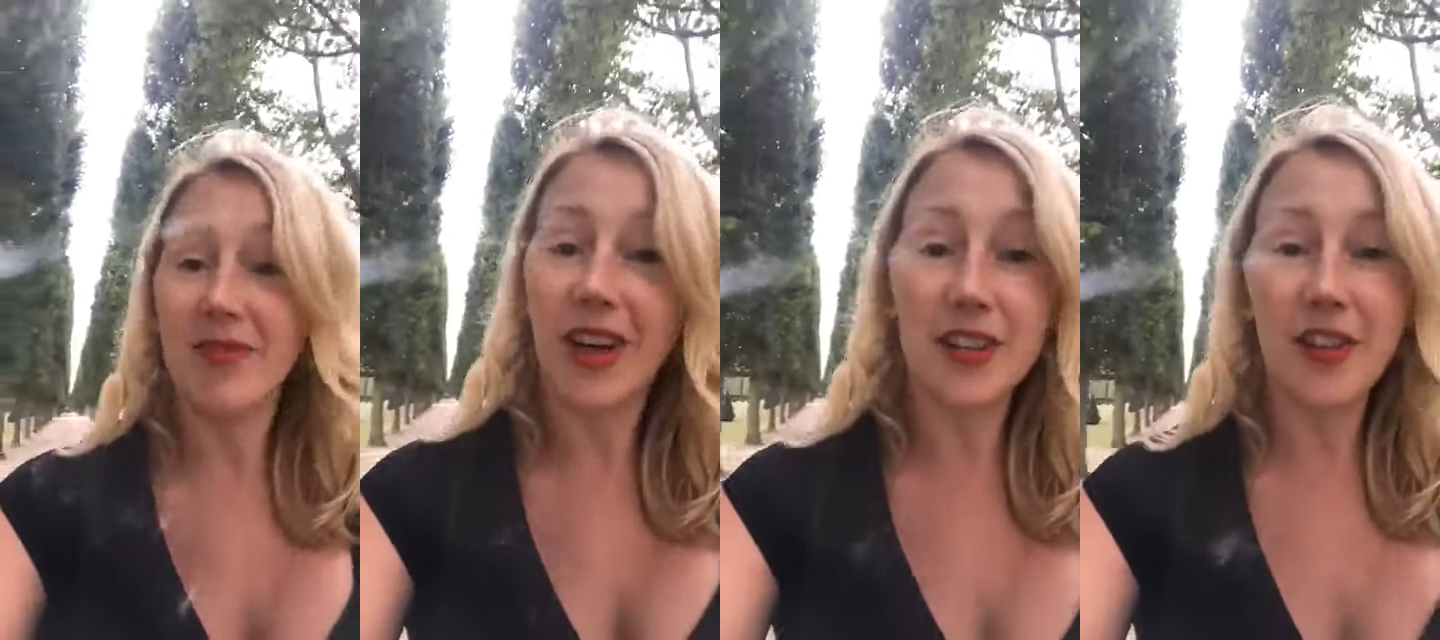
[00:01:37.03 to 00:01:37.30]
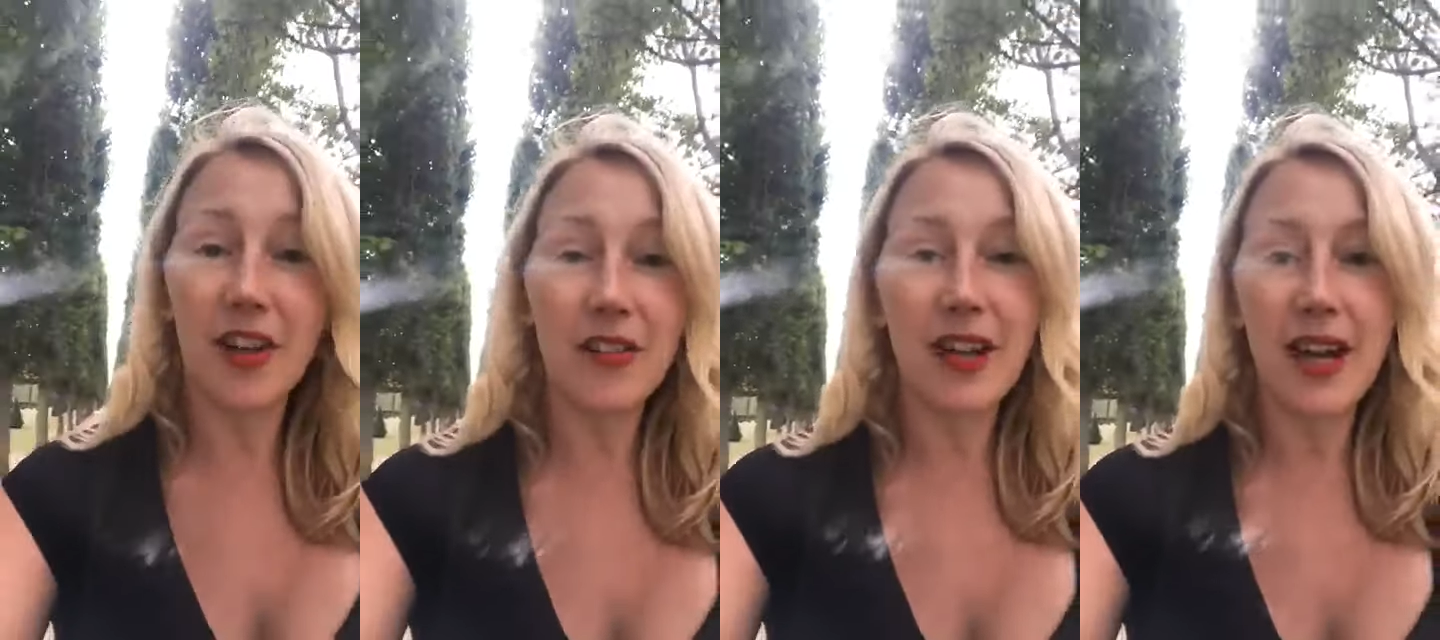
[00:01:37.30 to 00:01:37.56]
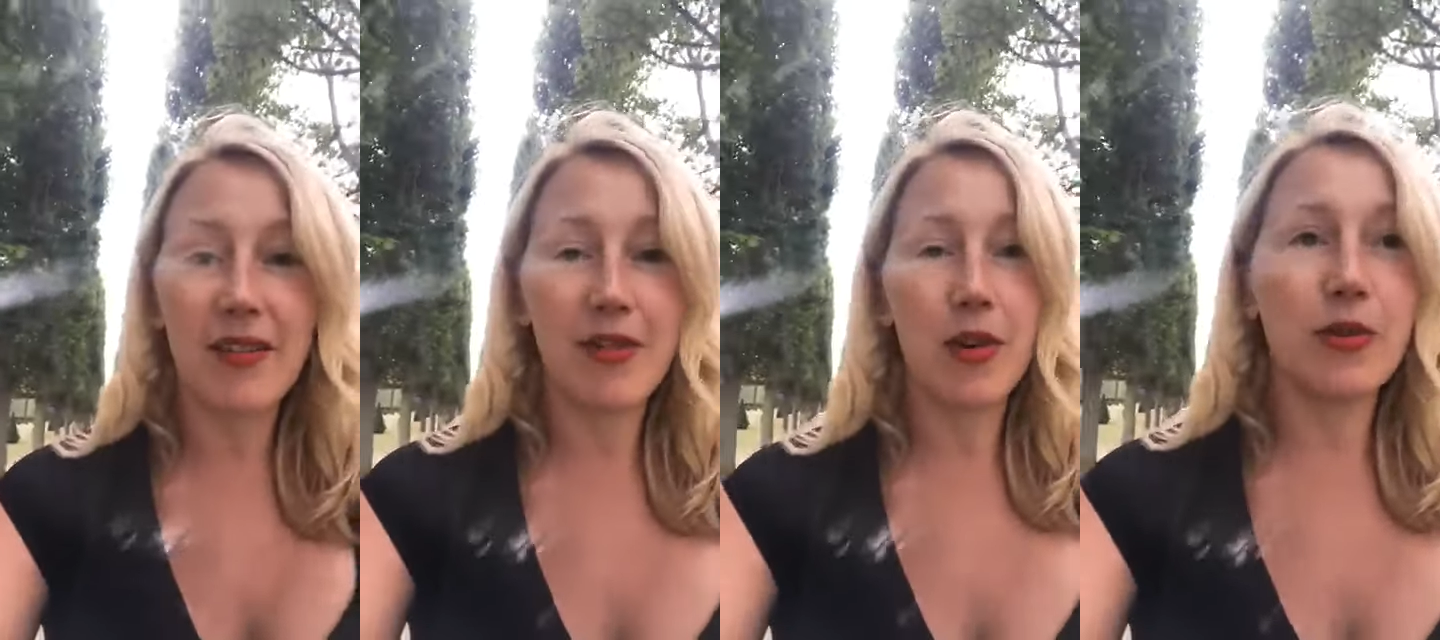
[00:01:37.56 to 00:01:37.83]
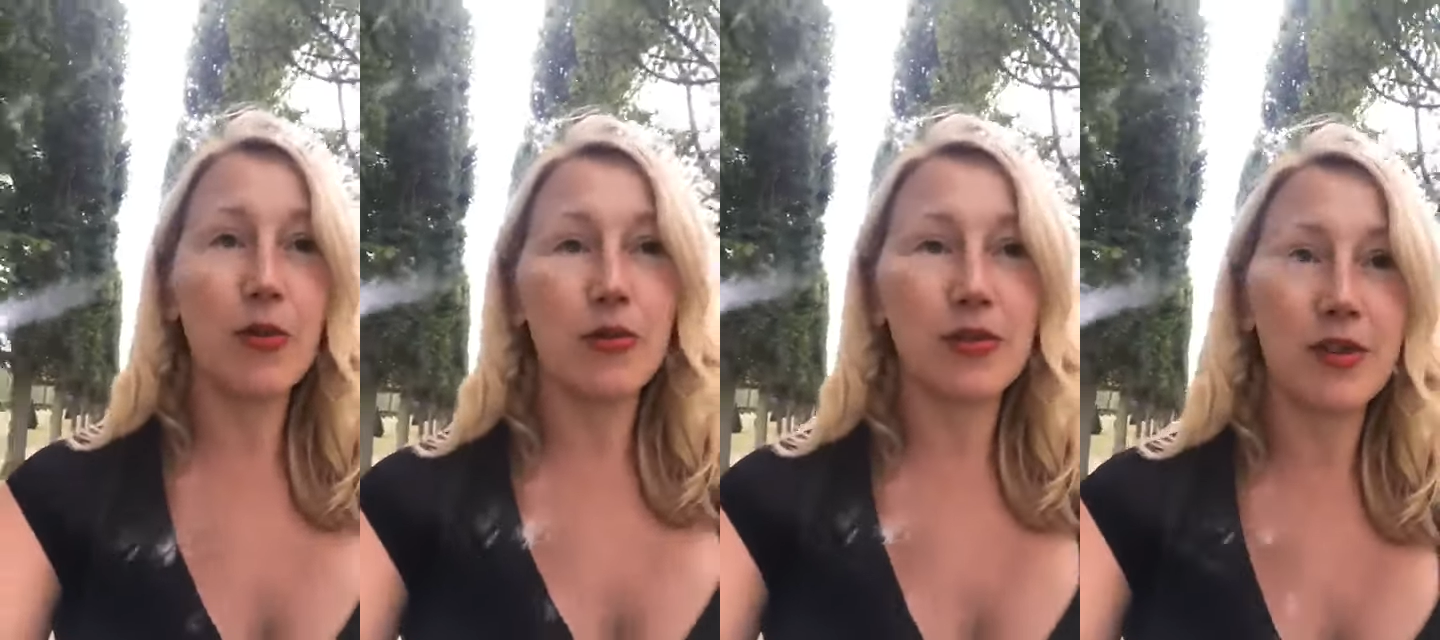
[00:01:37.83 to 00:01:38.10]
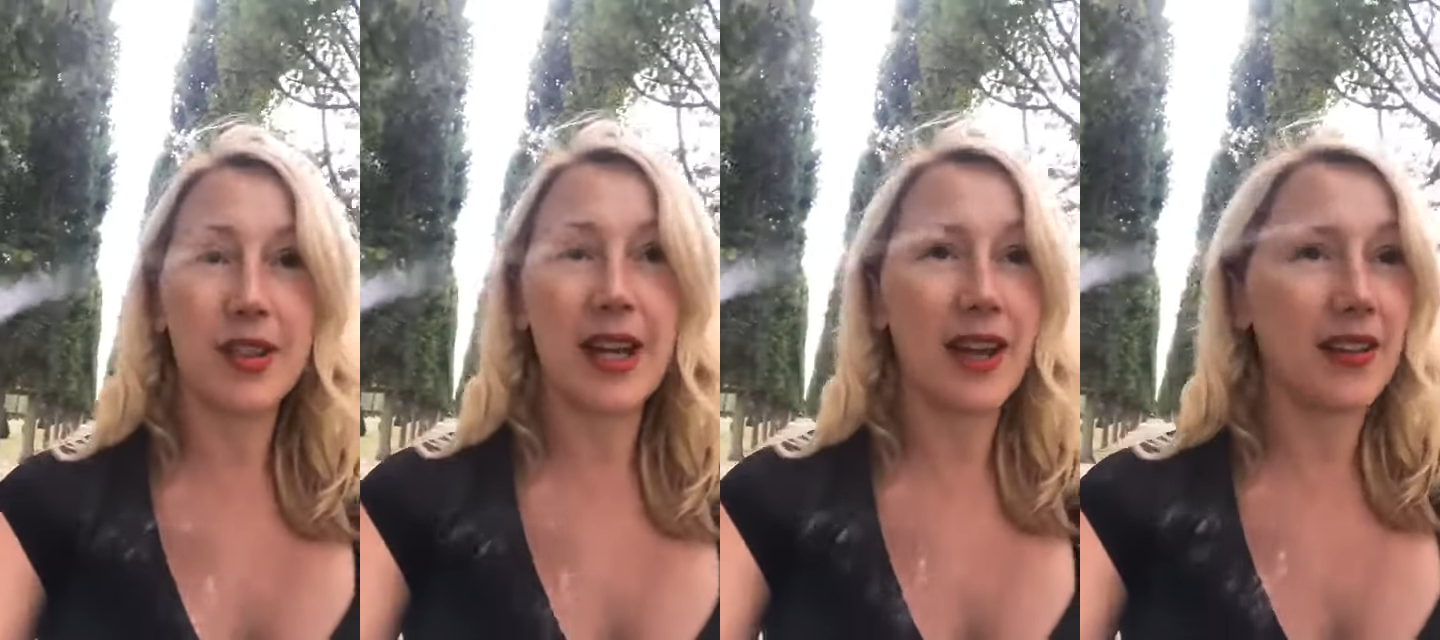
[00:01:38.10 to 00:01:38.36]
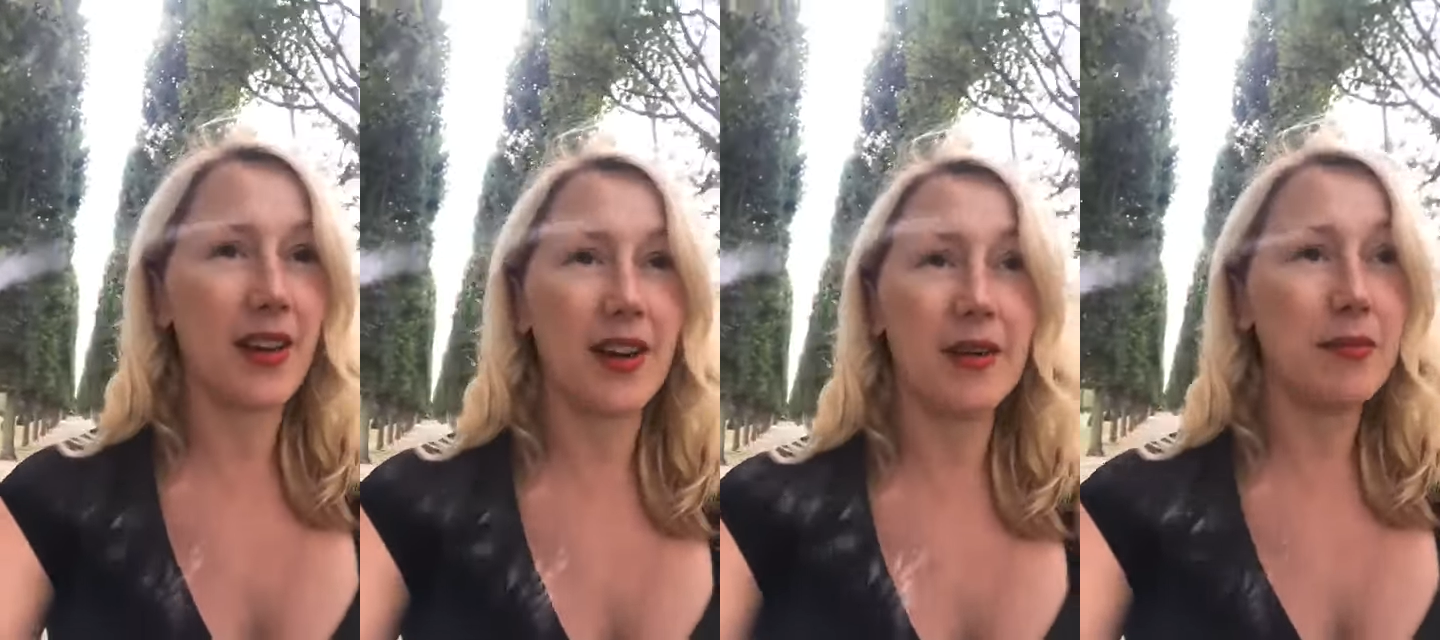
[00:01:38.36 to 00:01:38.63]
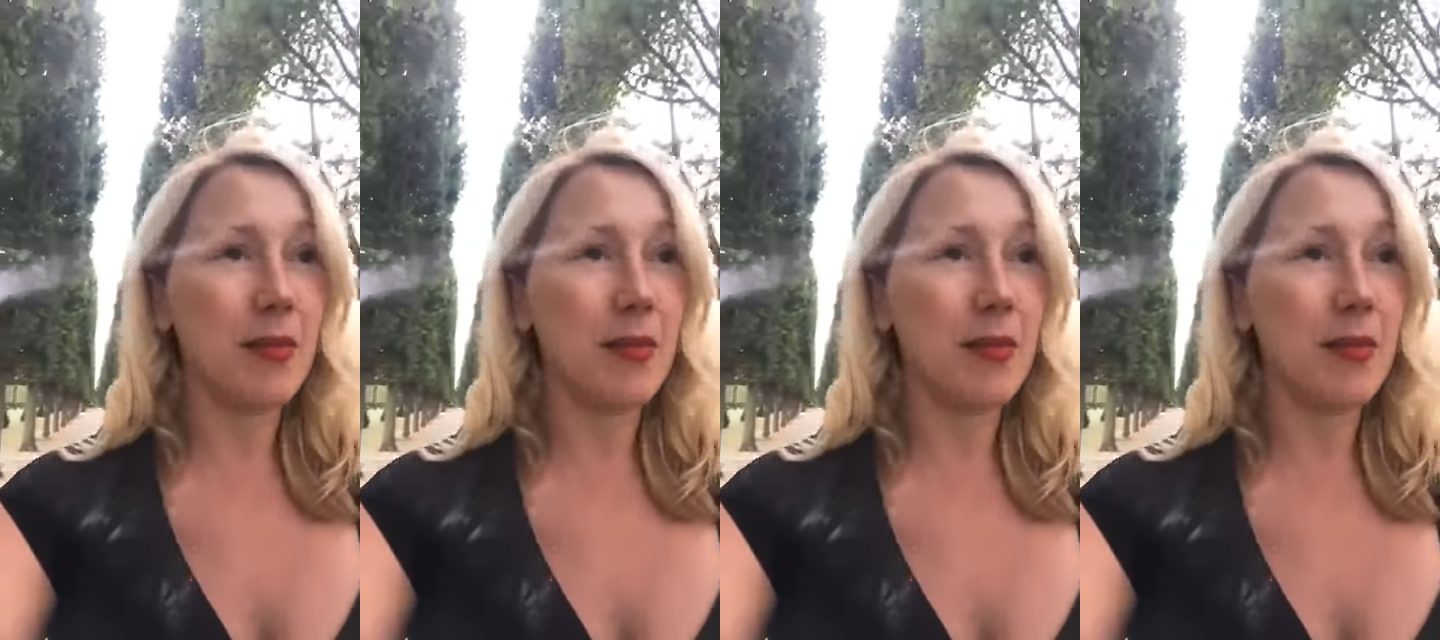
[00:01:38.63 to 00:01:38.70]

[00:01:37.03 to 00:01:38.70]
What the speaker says: I don't have it all together.